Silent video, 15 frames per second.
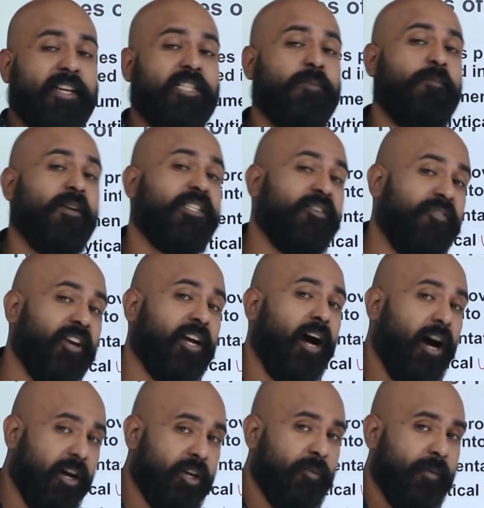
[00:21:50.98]
specific
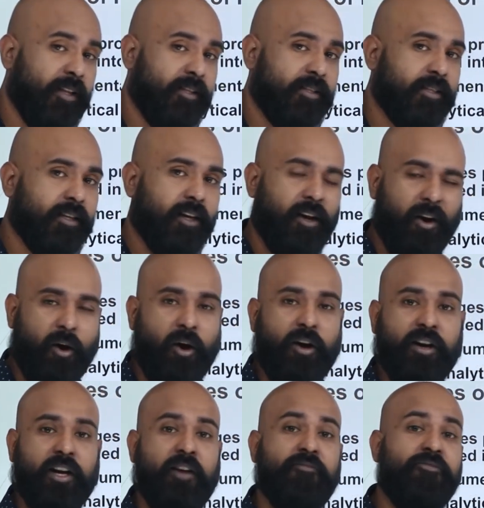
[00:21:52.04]
arguments
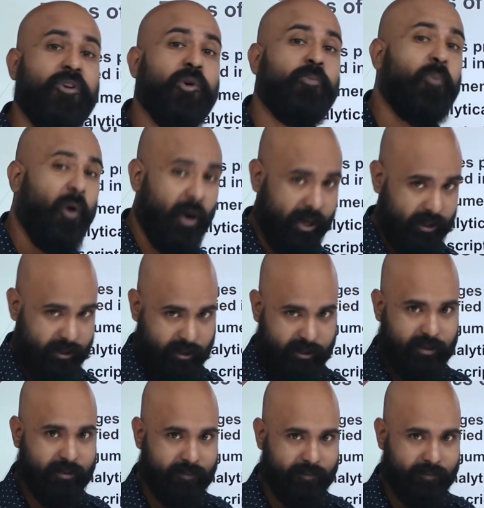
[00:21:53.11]
or viewpoints.